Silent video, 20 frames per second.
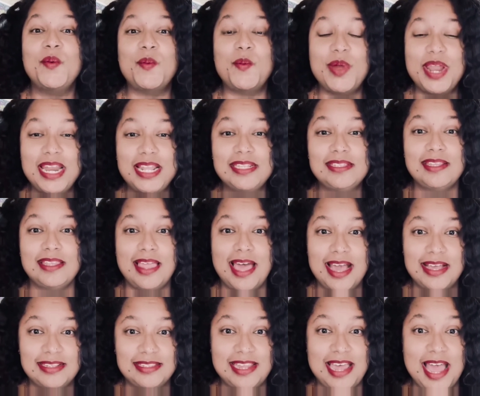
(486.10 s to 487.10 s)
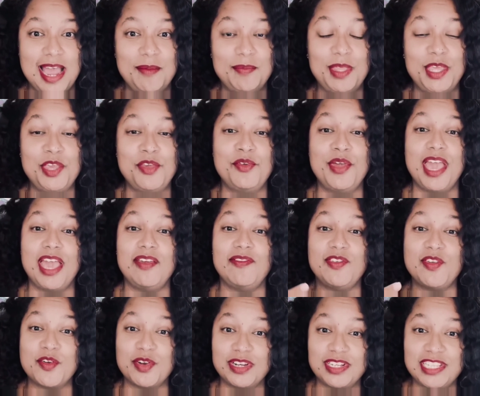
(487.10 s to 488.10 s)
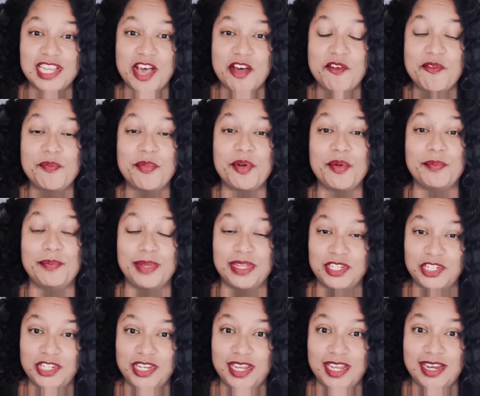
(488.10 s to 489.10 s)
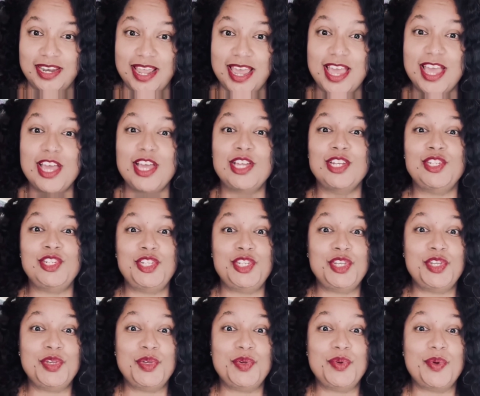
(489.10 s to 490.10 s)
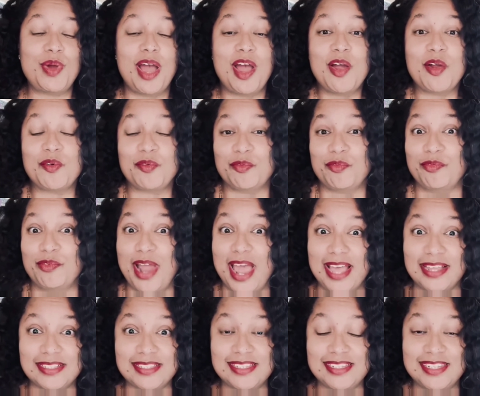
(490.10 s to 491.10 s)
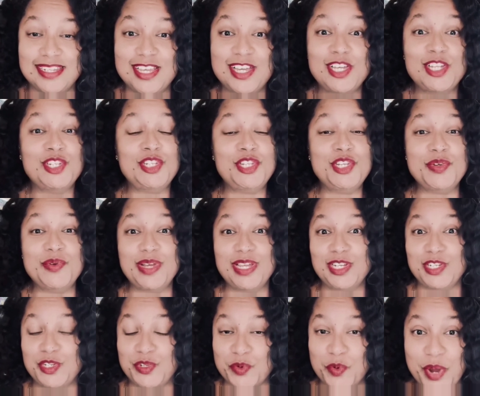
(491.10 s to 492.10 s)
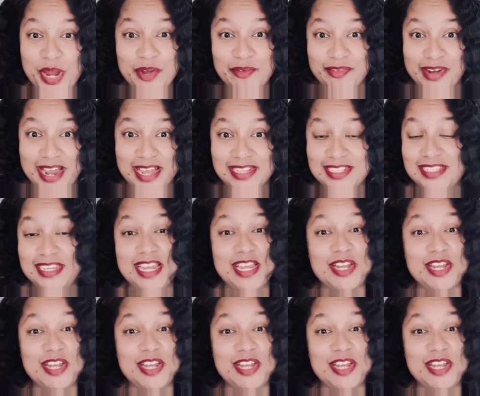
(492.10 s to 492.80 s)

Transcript: than once. Mira didn't like the attention, but she didn't want to upset someone so powerful.